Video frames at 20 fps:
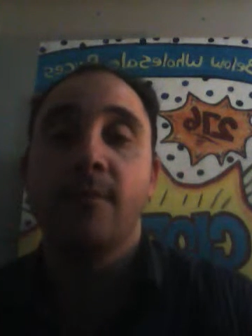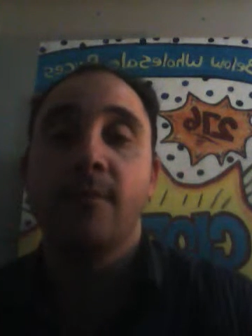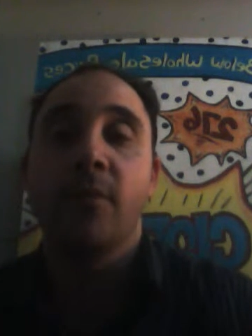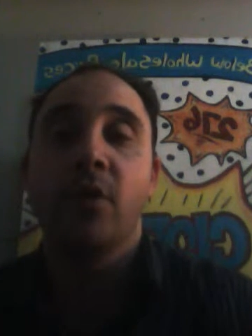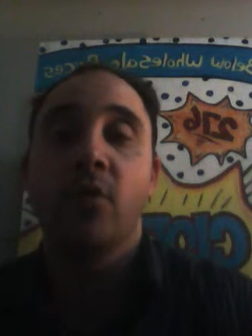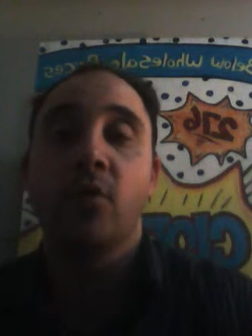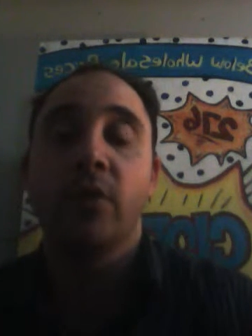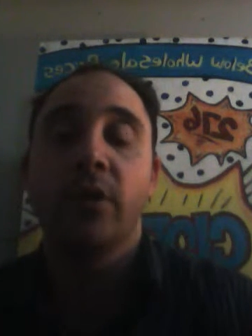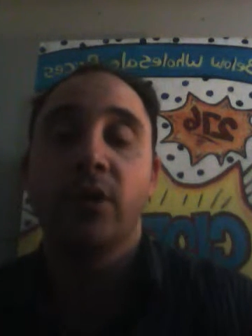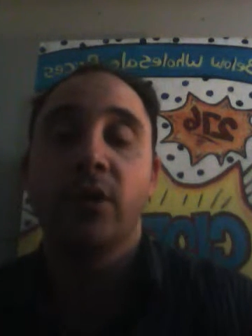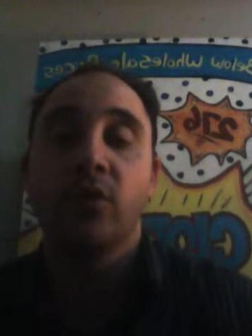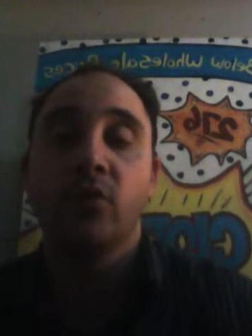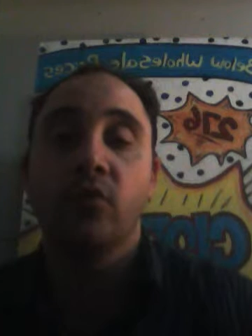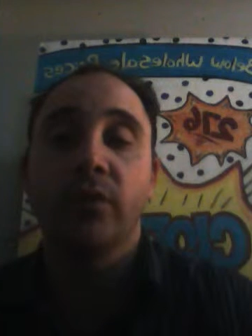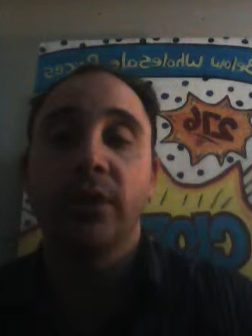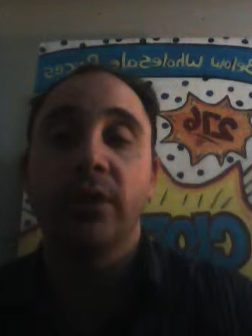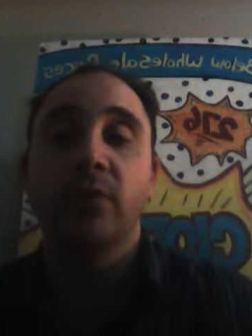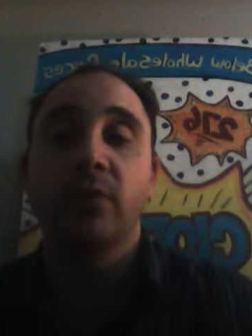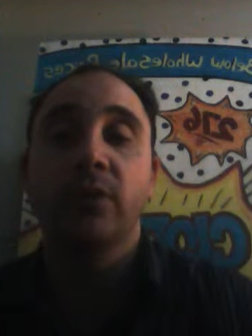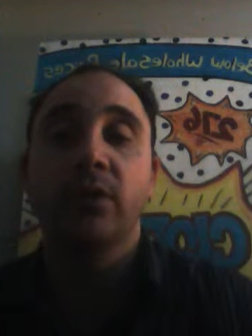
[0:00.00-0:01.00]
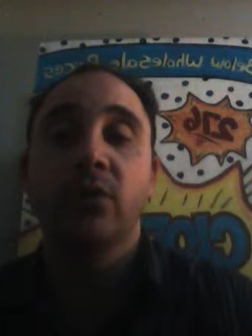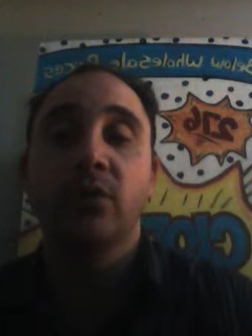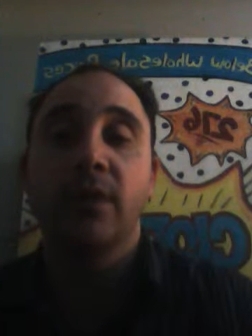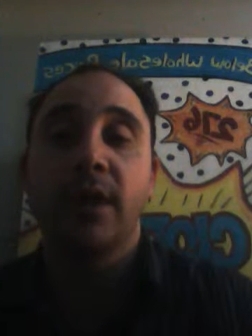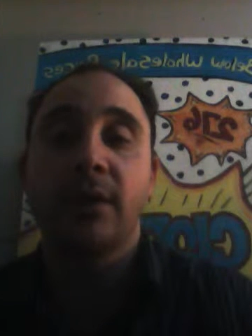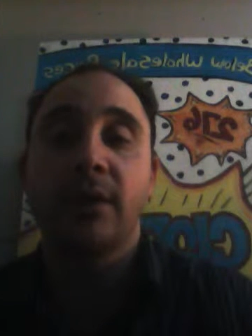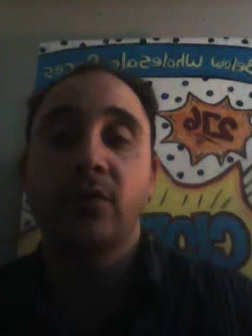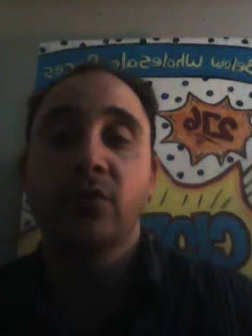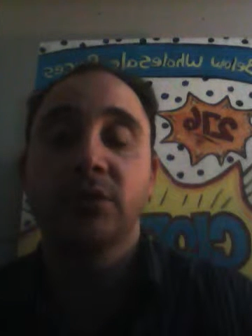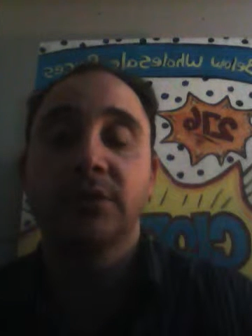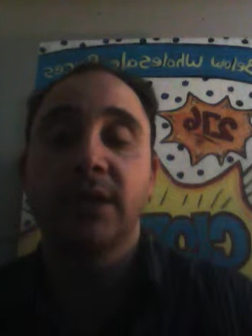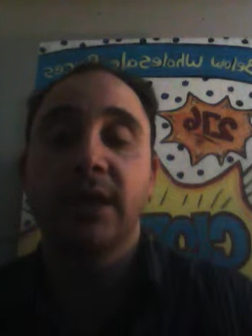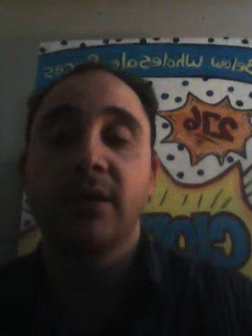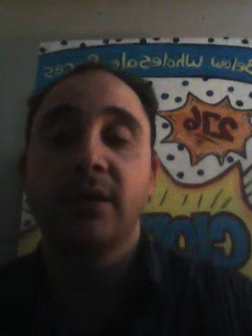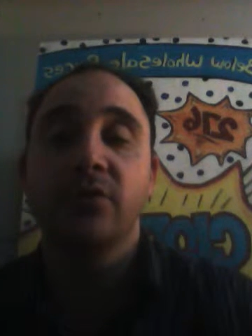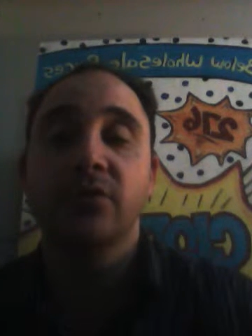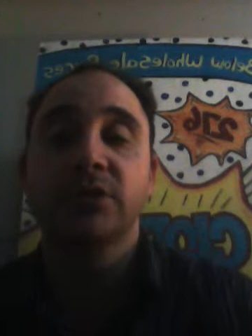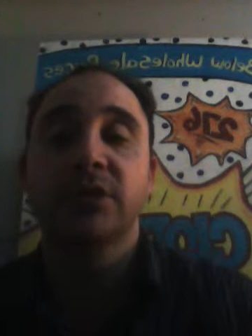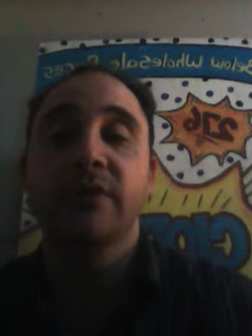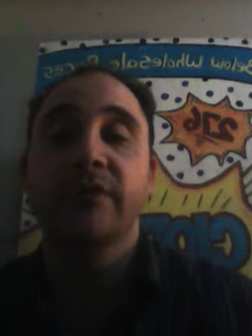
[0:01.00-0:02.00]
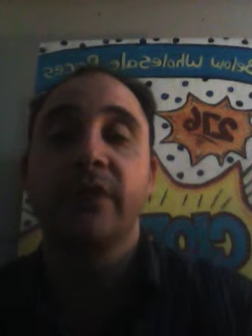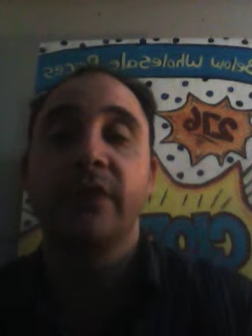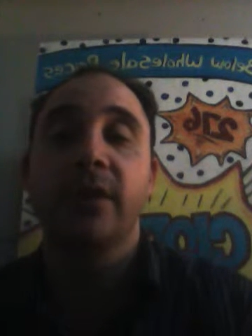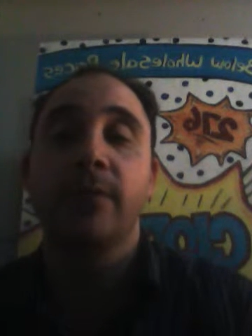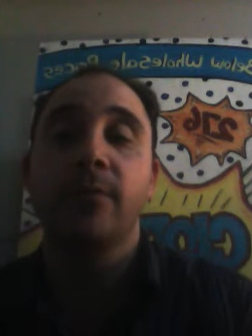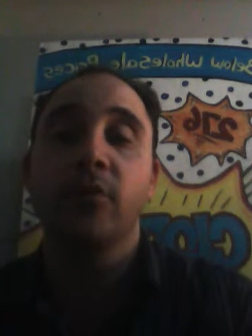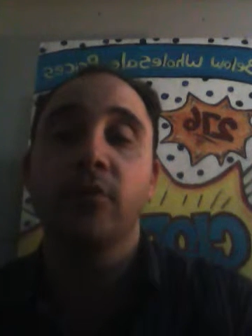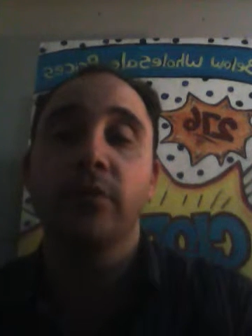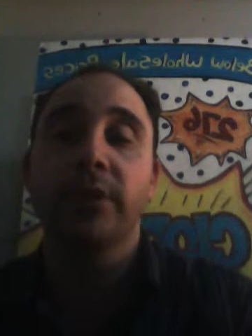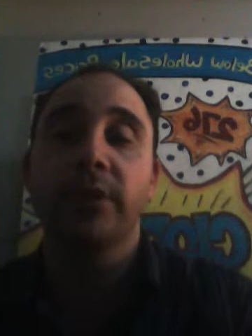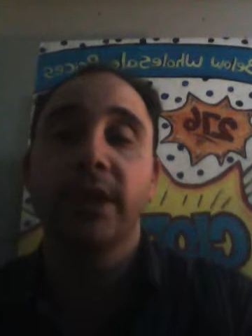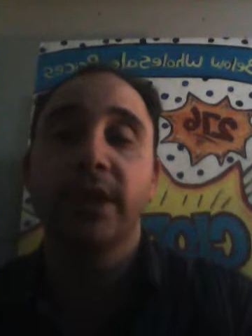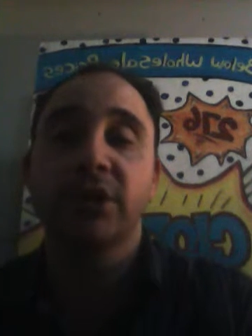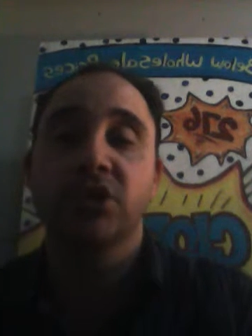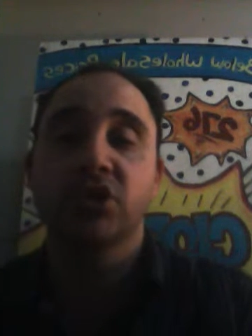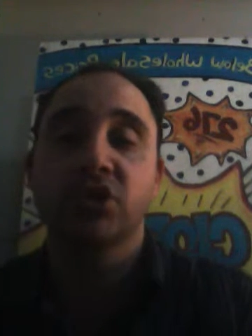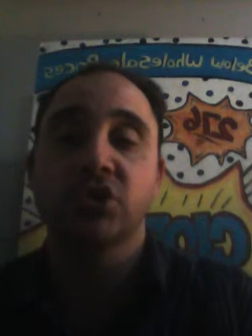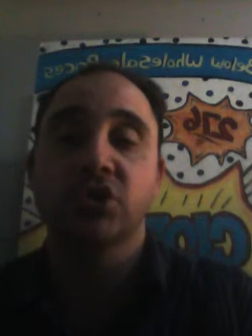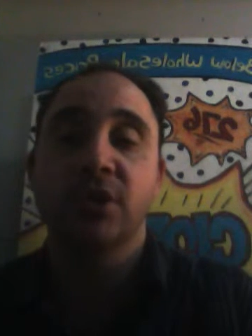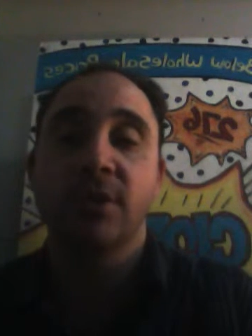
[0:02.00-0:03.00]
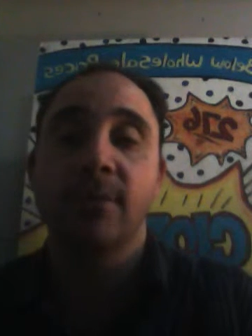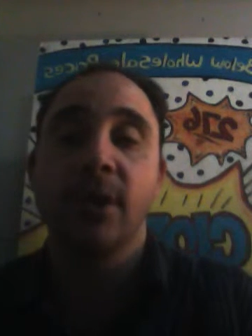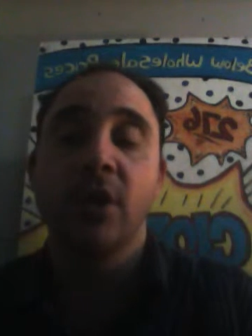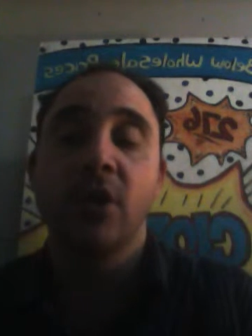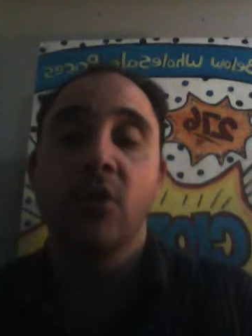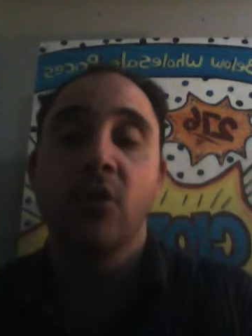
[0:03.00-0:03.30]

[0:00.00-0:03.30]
But what you really want to do that newsletter is develop a relationship